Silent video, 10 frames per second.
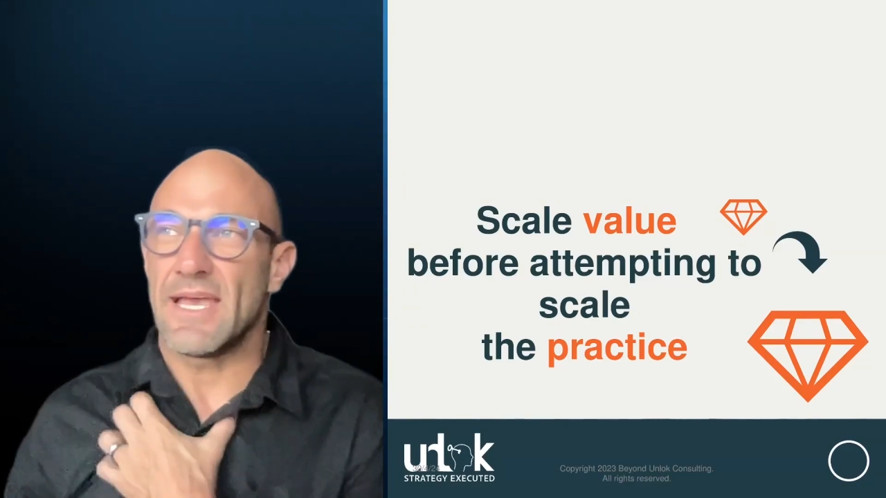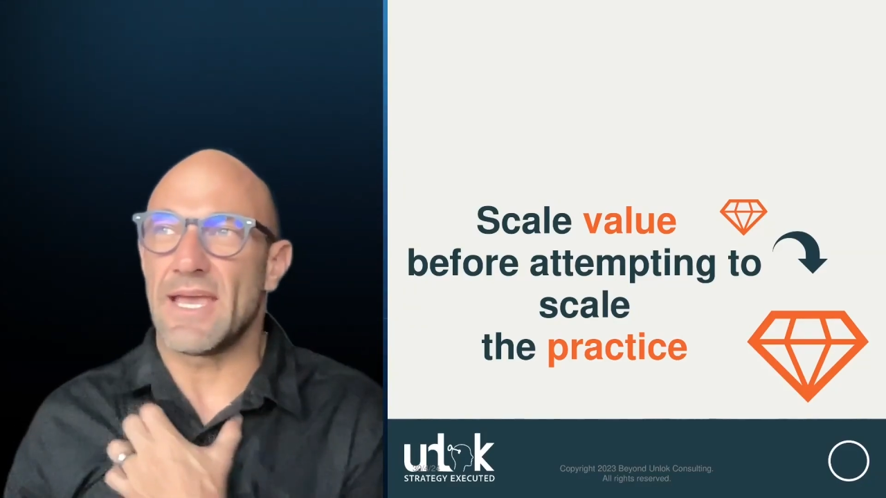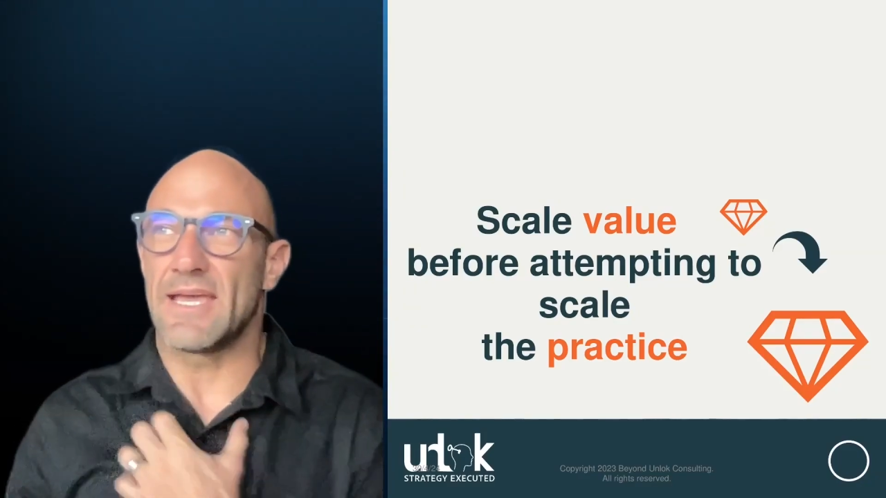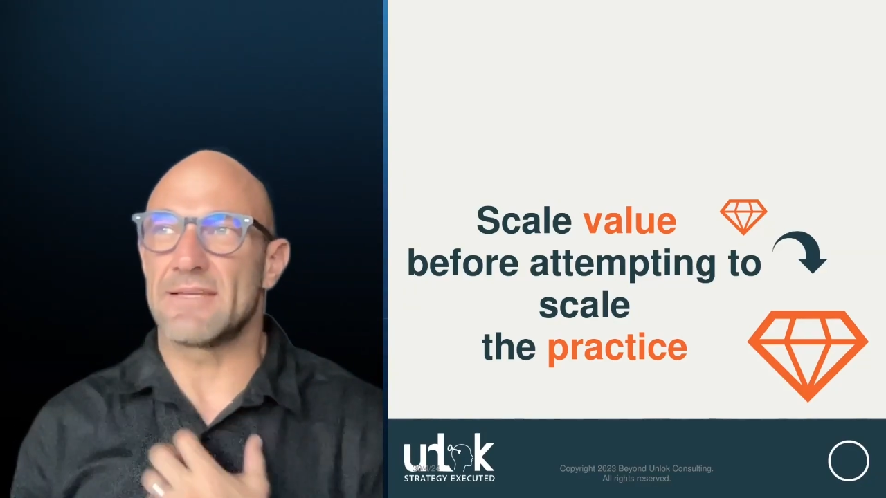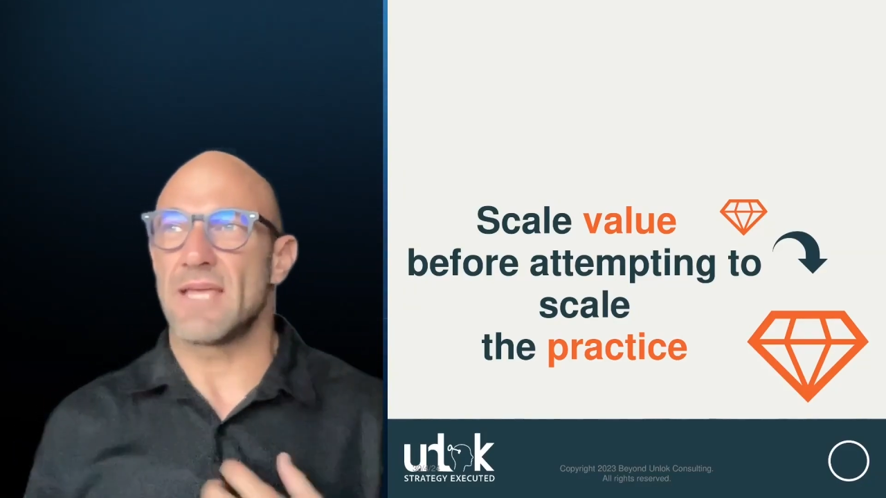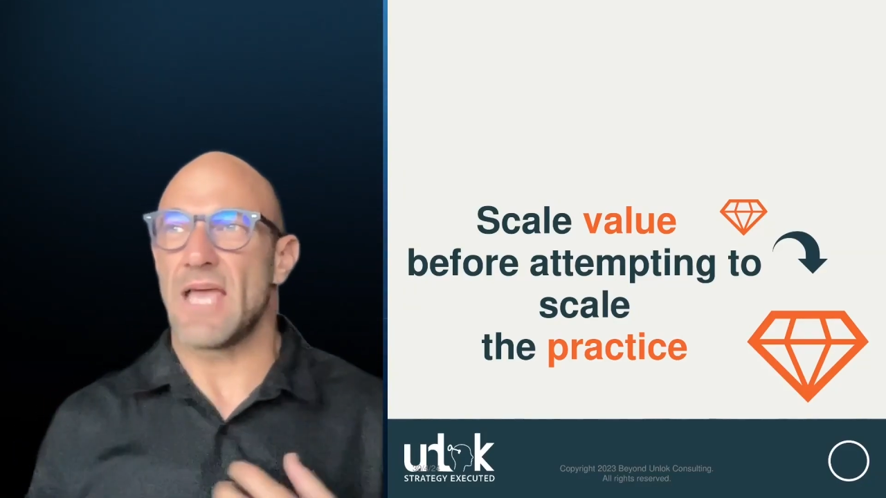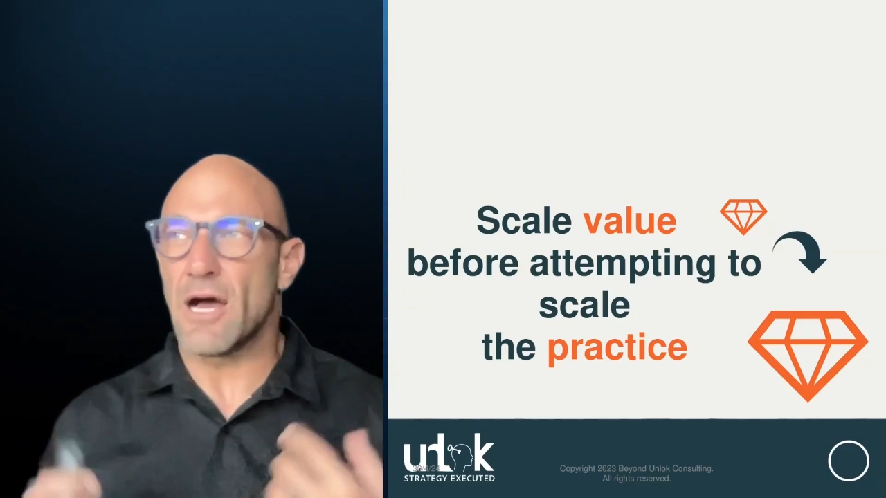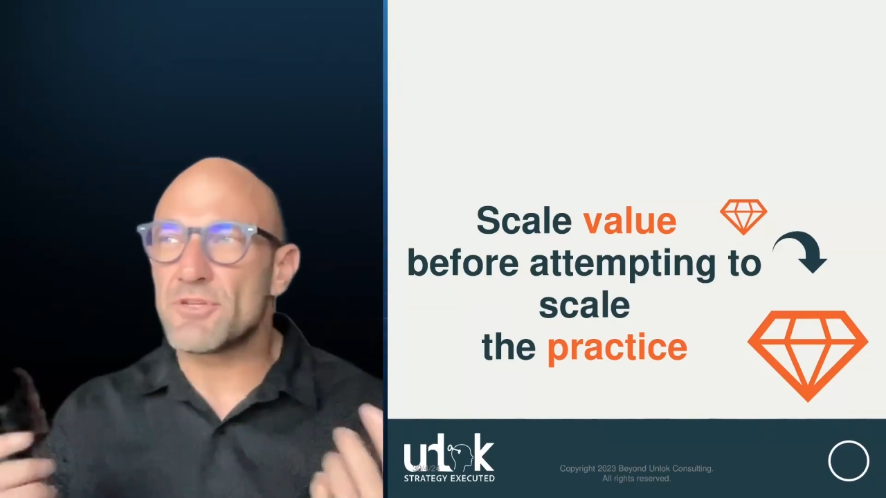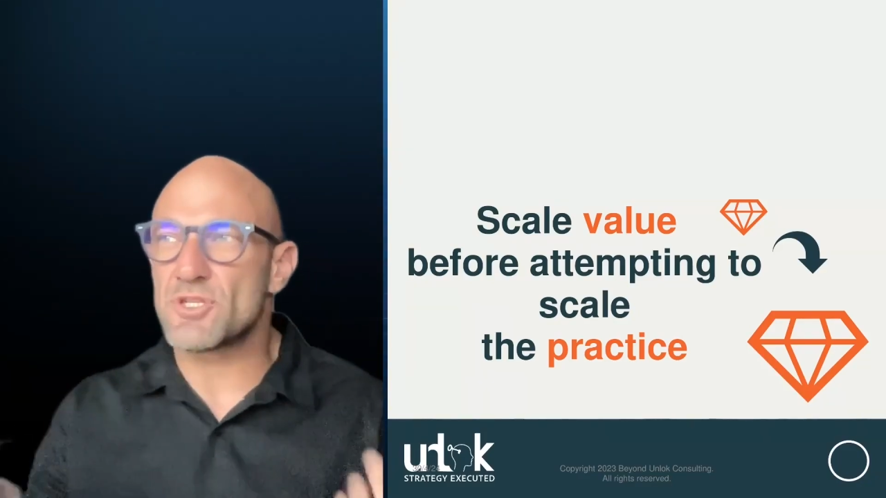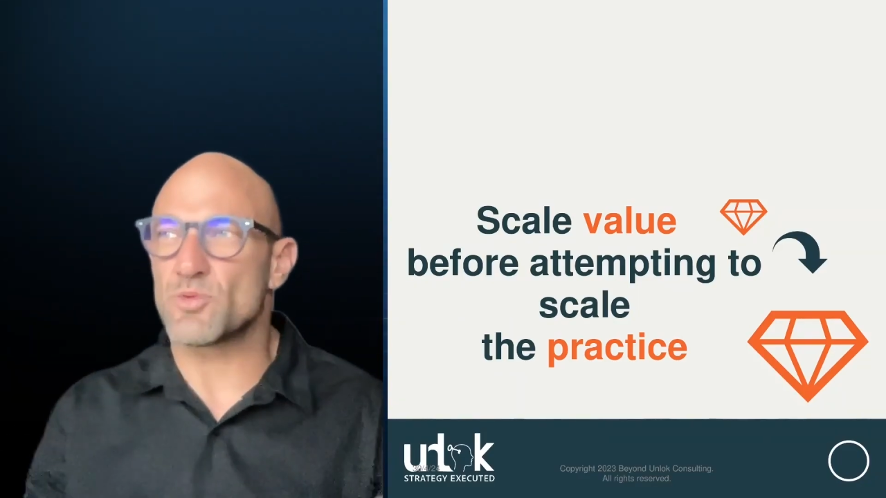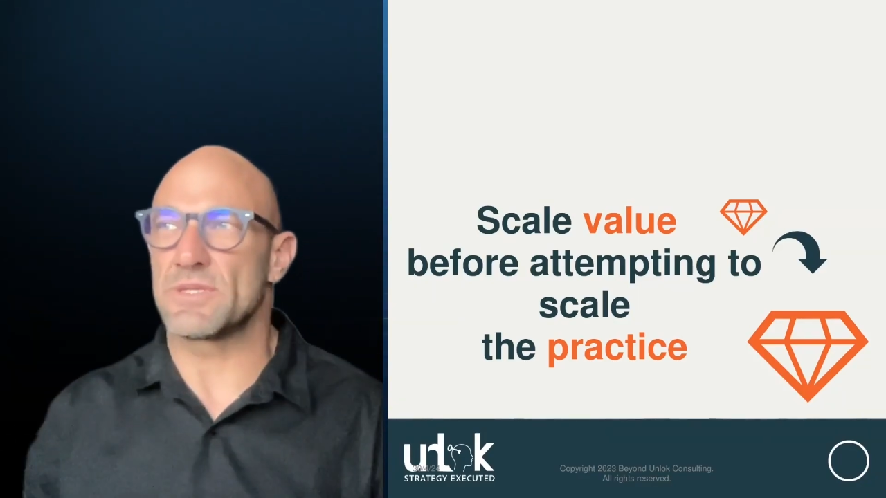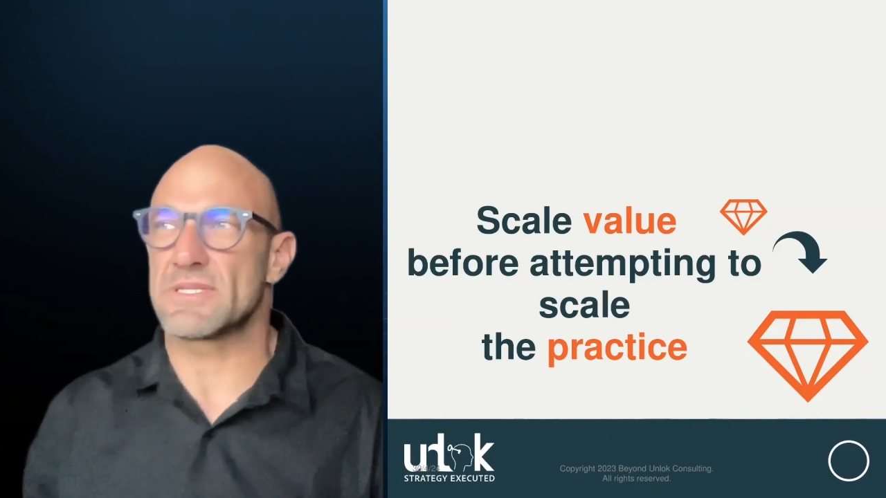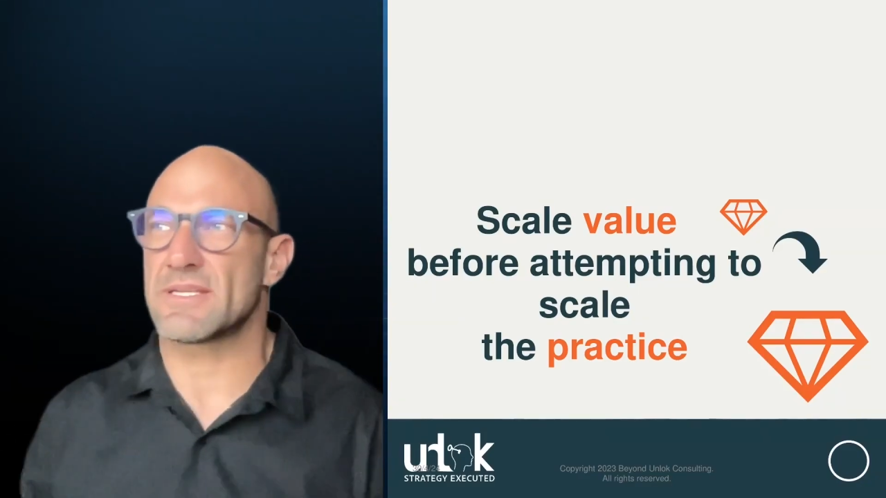and how does one